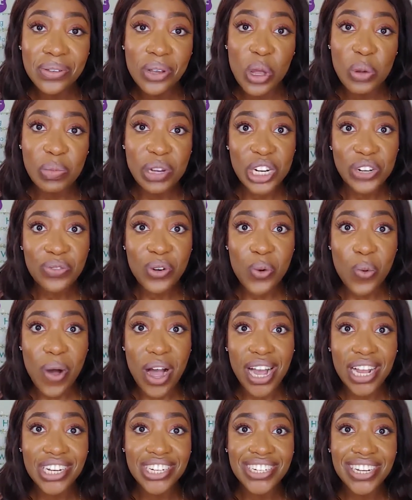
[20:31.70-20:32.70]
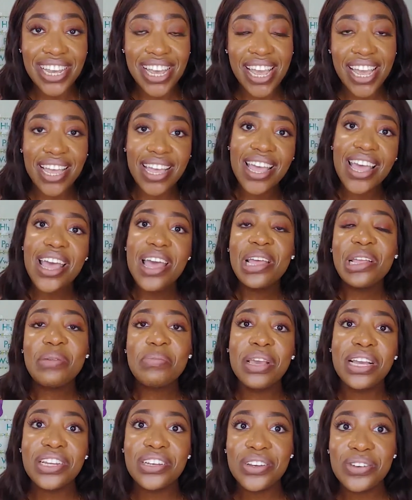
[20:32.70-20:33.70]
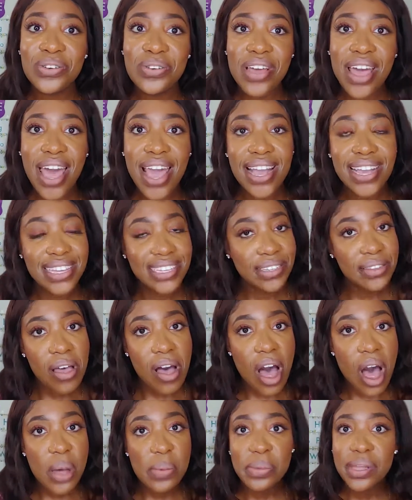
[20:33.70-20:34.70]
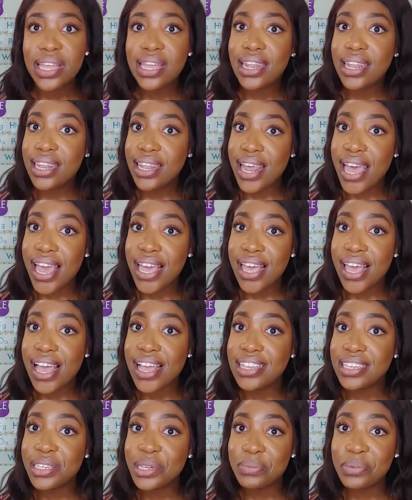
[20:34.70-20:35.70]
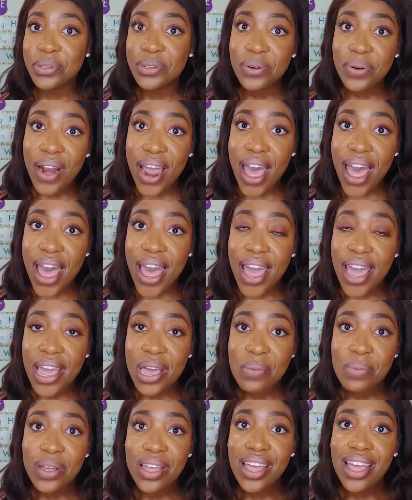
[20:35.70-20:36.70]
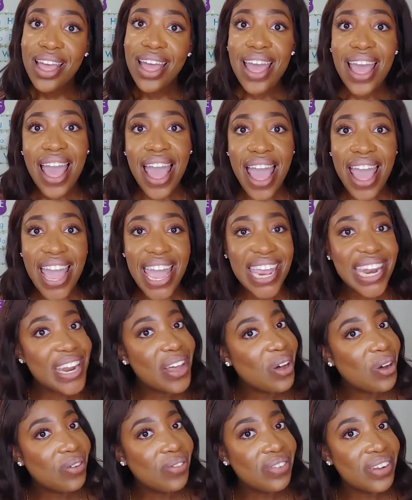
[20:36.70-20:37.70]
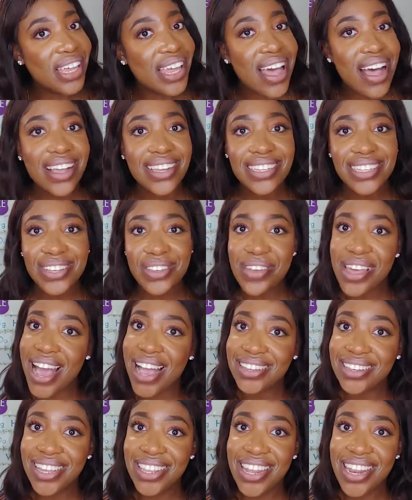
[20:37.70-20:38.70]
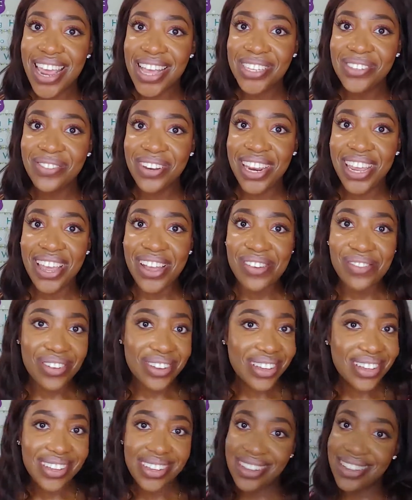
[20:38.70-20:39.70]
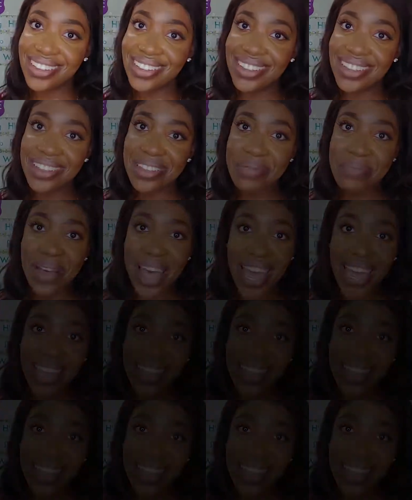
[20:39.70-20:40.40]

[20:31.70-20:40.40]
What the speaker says: much for watching. Make sure you guys comment, like, and subscribe, and hopefully I'll see you guys in the next video. Bye.